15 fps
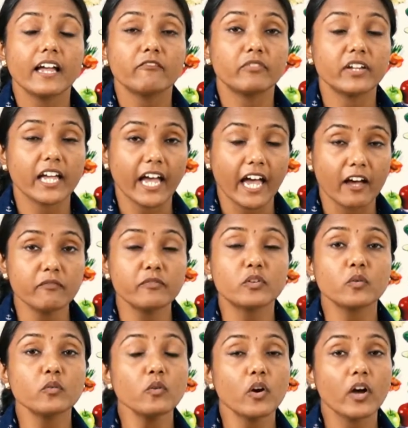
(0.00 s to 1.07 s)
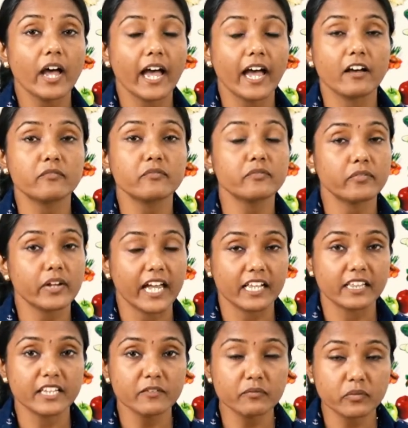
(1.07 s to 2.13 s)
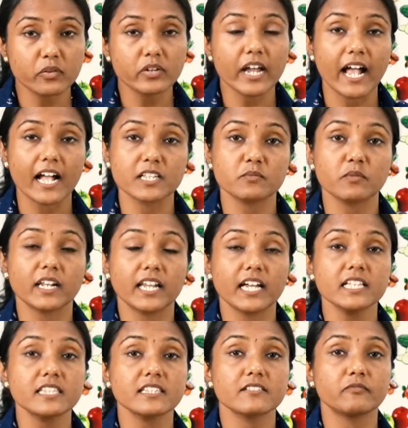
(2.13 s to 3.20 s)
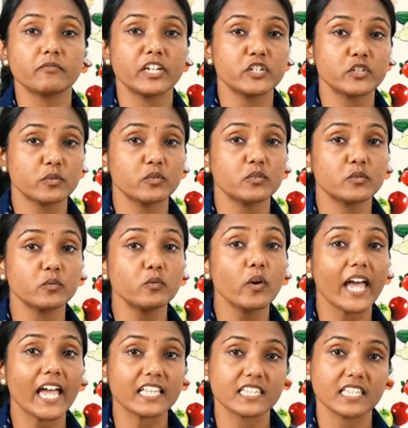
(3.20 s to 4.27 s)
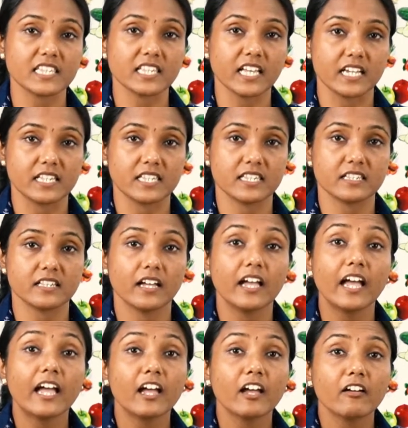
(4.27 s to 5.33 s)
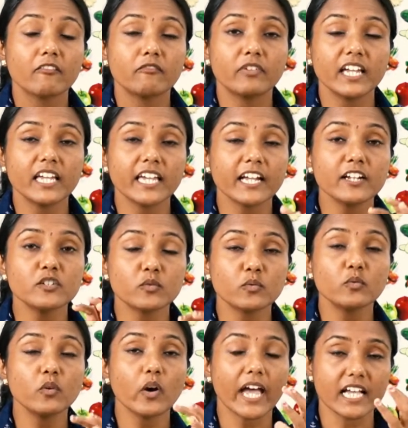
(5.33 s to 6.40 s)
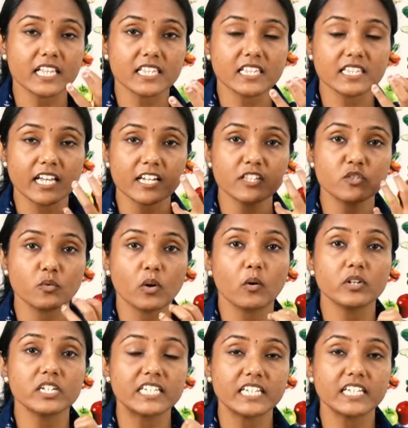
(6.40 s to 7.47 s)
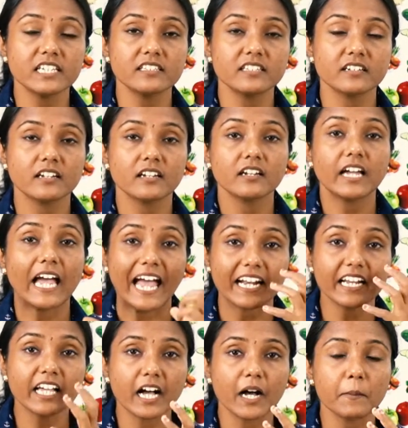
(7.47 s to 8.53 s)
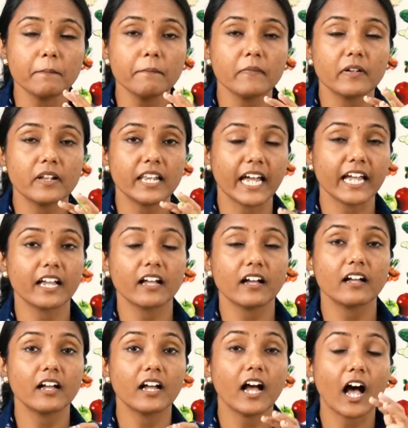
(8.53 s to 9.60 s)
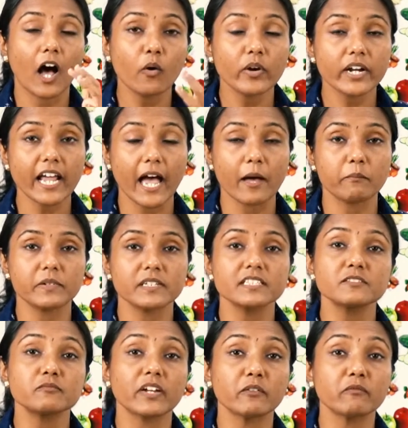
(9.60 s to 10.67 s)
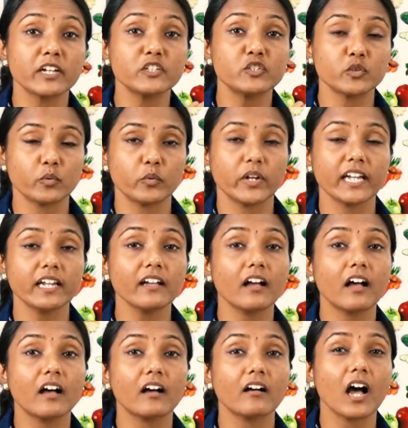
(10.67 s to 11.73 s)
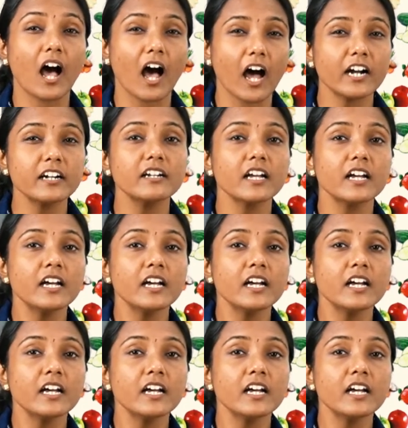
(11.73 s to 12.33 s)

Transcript: we have to have healthy food as well as we should do exercise. We can do exercise to our teeth and gum, like how it happens when we are chewing a hard